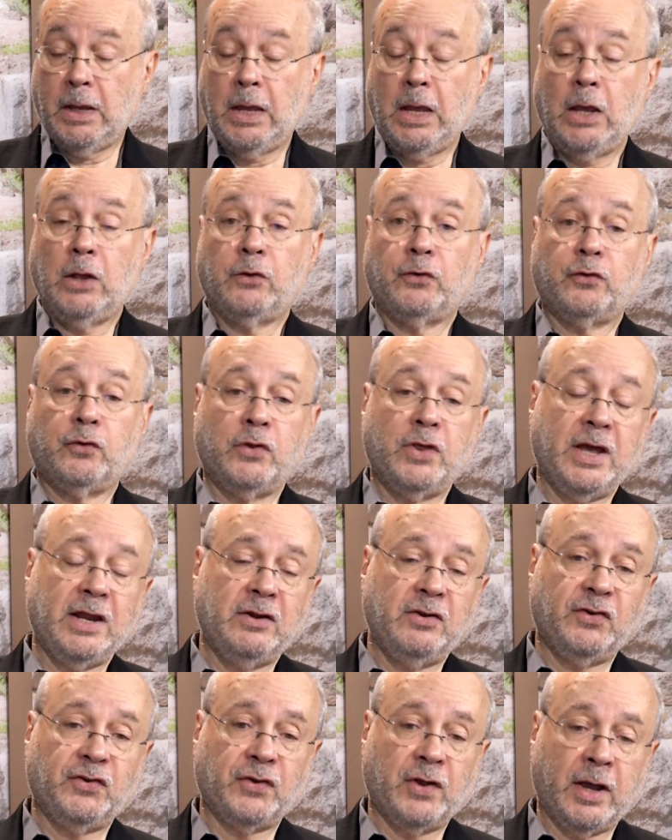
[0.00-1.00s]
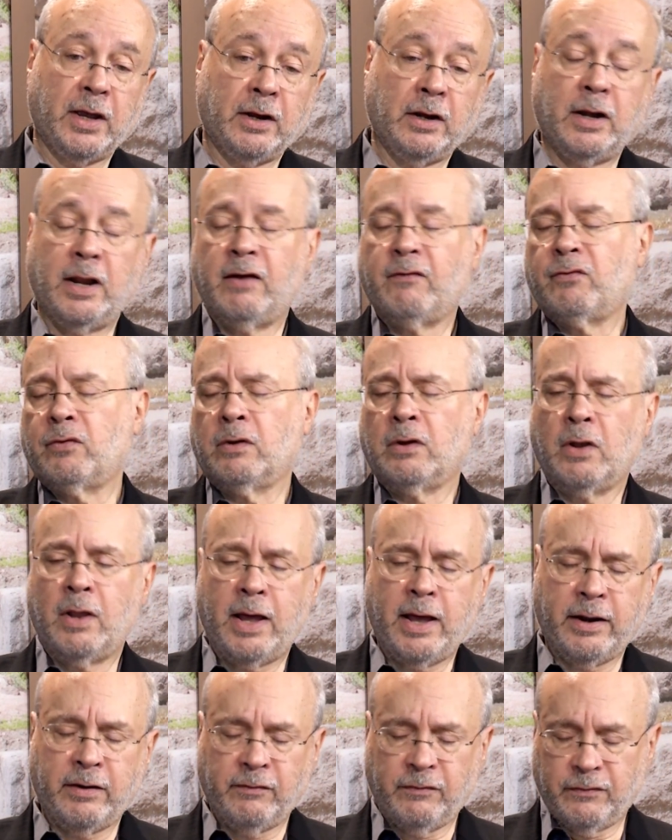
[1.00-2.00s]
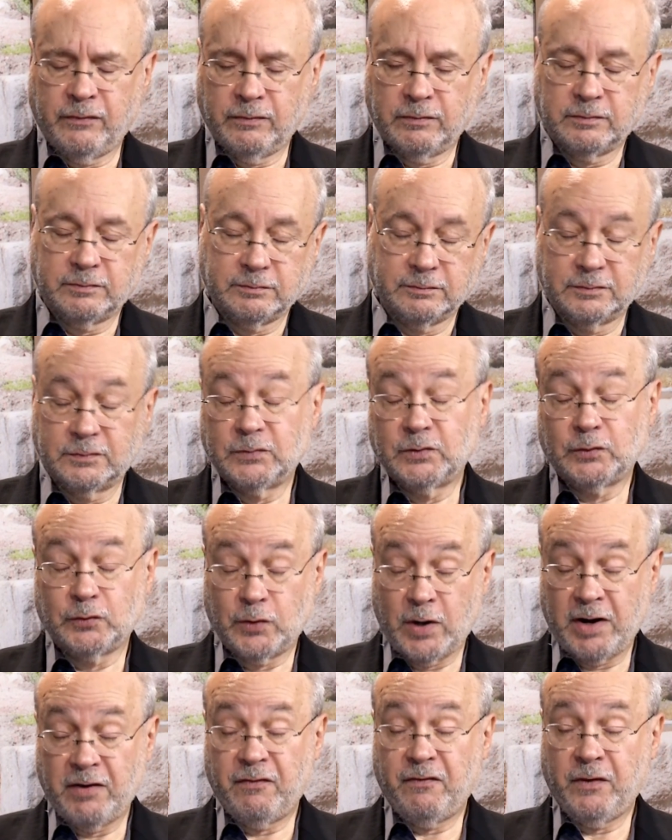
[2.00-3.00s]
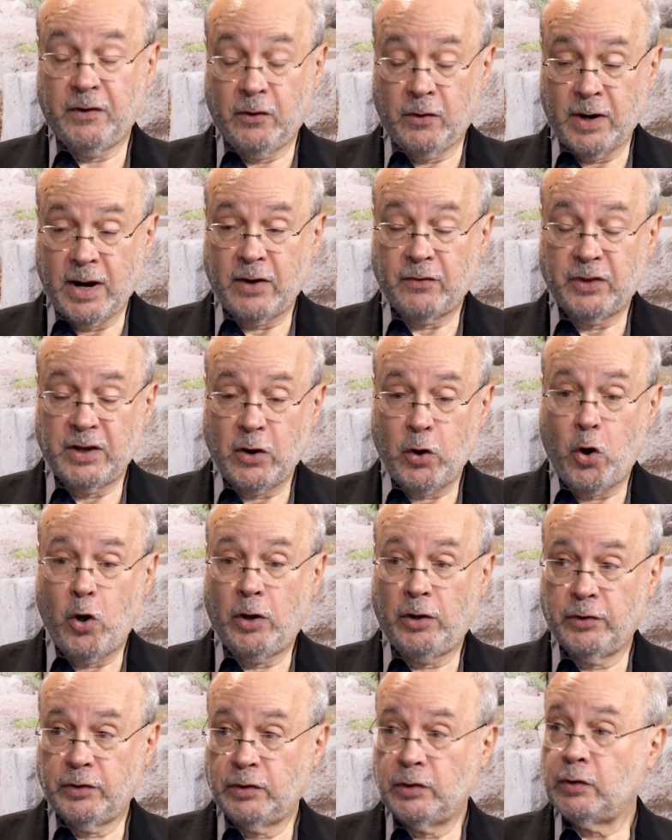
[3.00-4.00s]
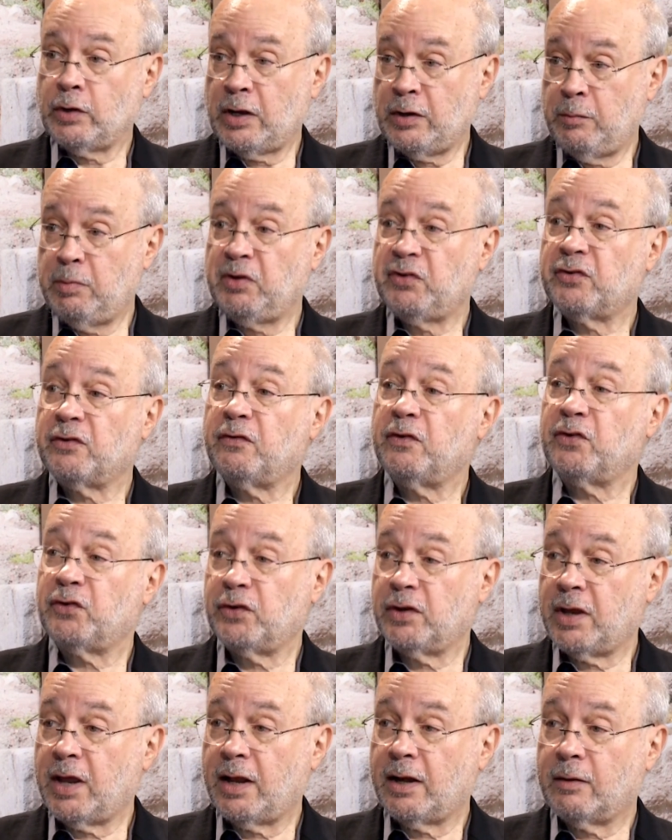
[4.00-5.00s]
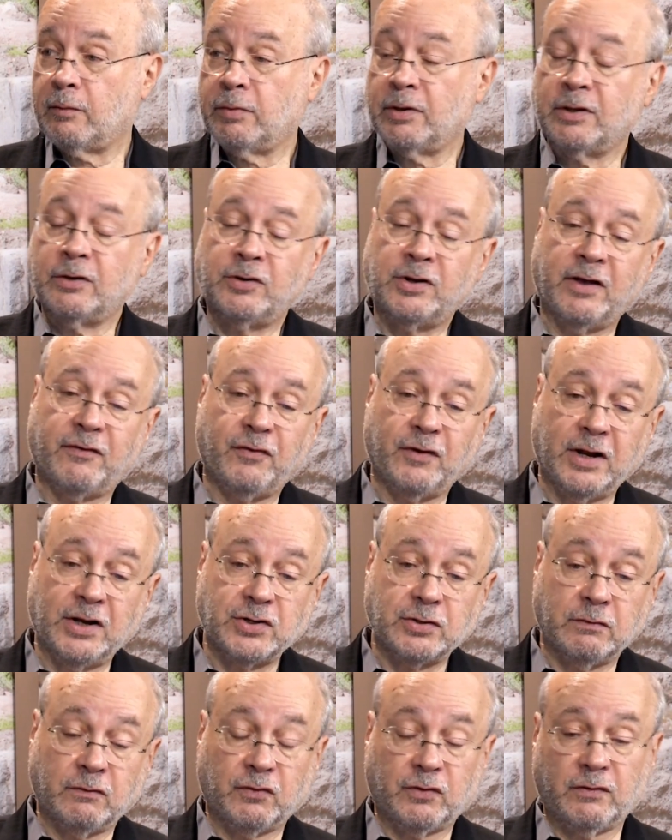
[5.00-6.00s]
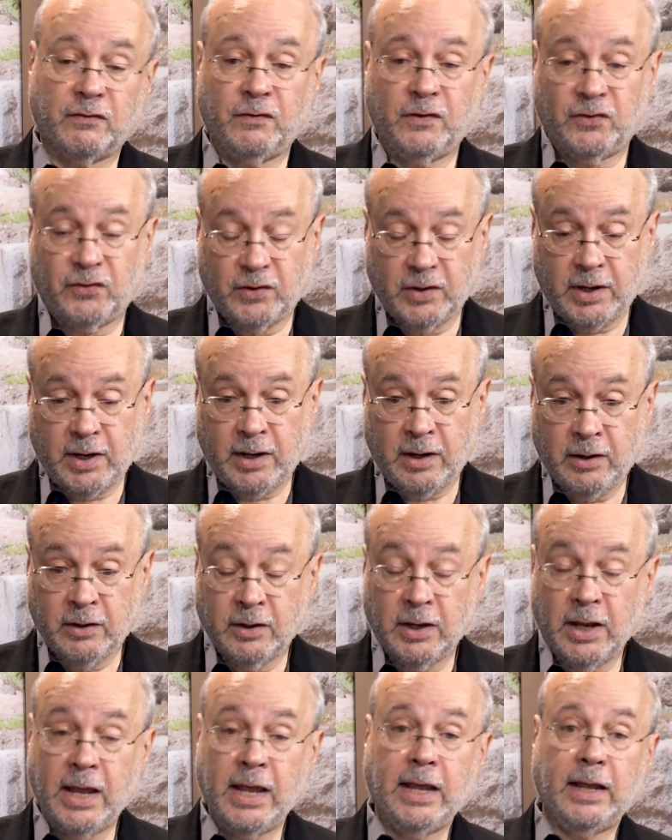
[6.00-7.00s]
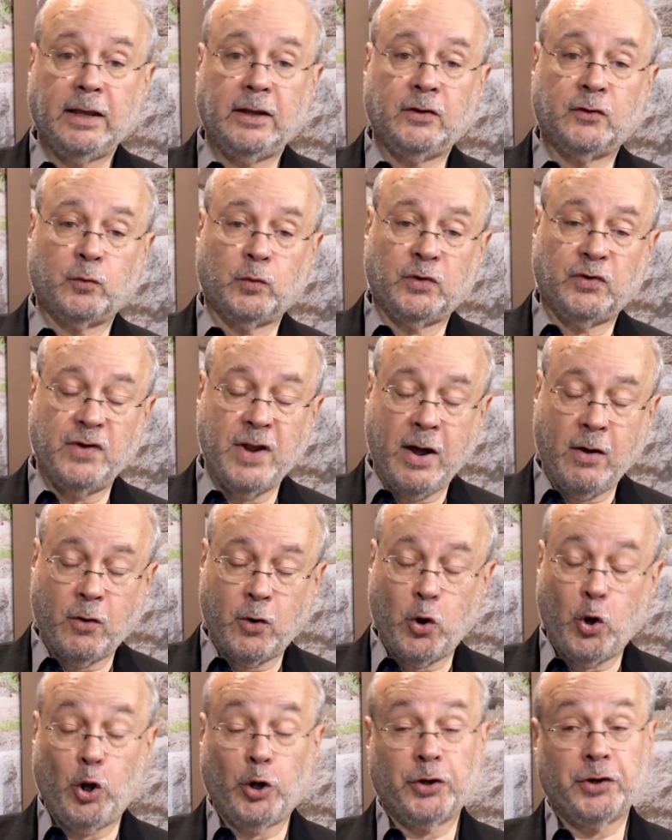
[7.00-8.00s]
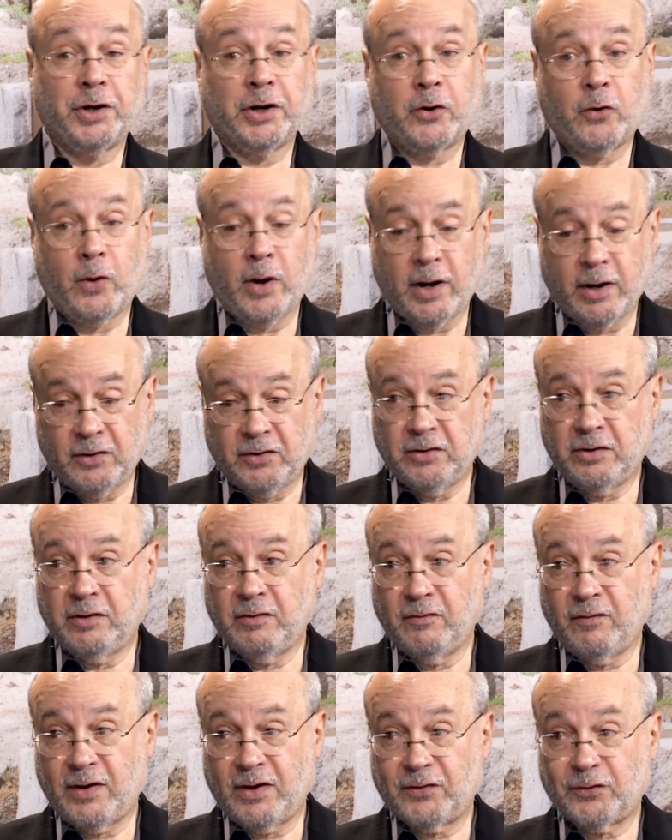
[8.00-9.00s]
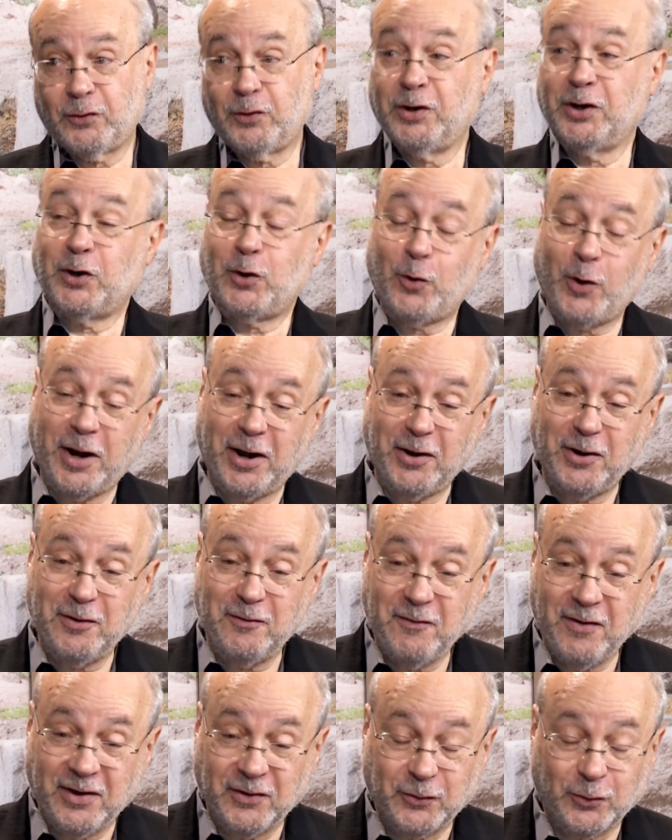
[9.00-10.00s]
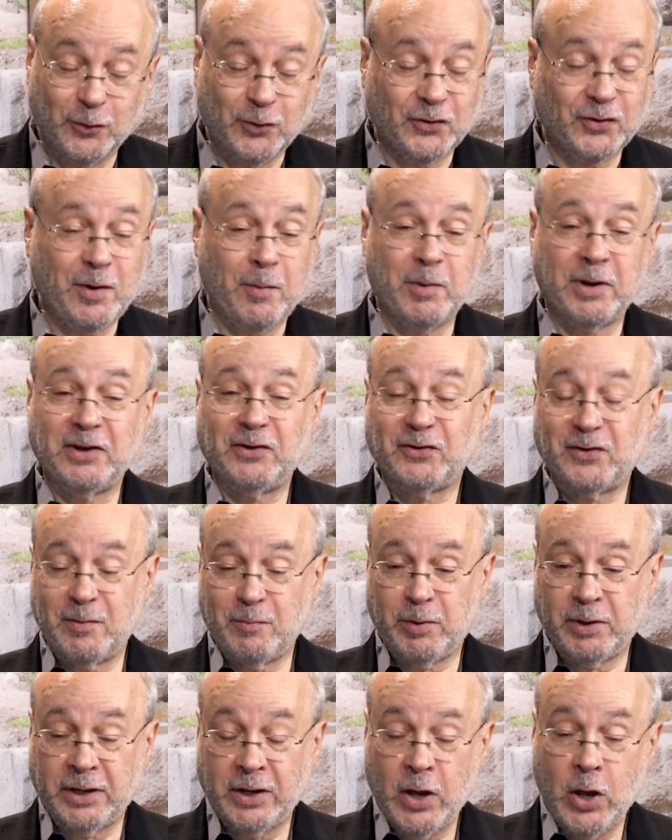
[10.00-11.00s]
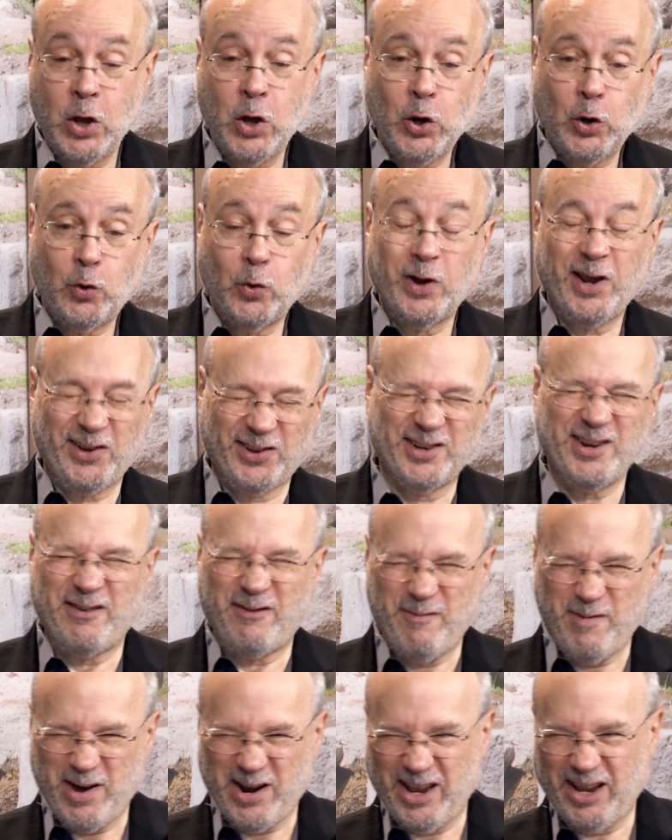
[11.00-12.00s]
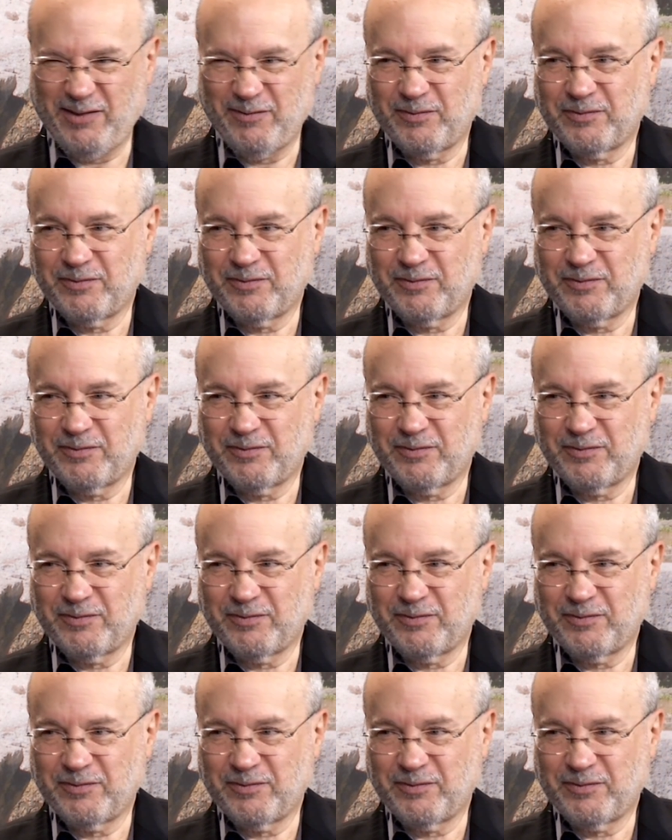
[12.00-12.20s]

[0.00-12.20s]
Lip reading: So they decided, after a lot of trying to figure it out, you had to be sophisticated. Well, their definition of sophisticated is what's now called an accredited investor. An accredited investor is somebody simply who has enough money.